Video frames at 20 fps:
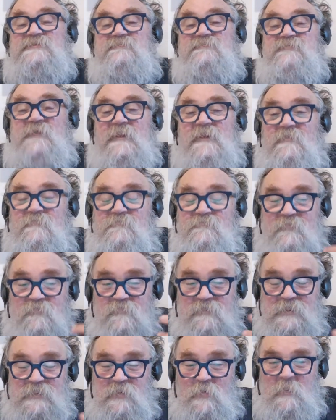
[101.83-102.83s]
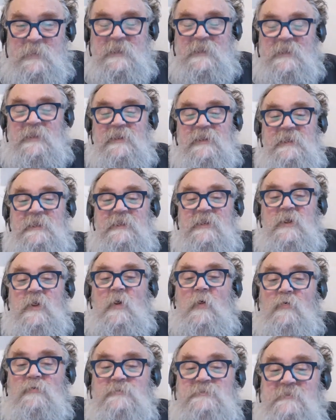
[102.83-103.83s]
develop very quickly
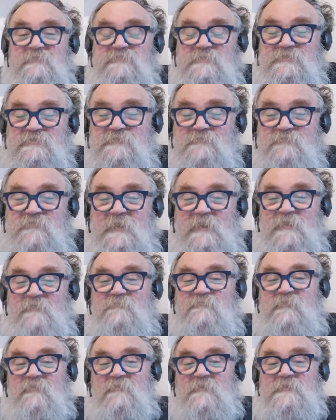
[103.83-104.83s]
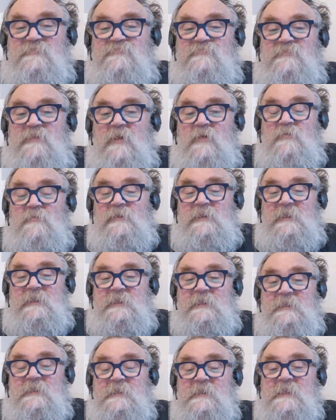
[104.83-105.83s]
or does it develop very slowly?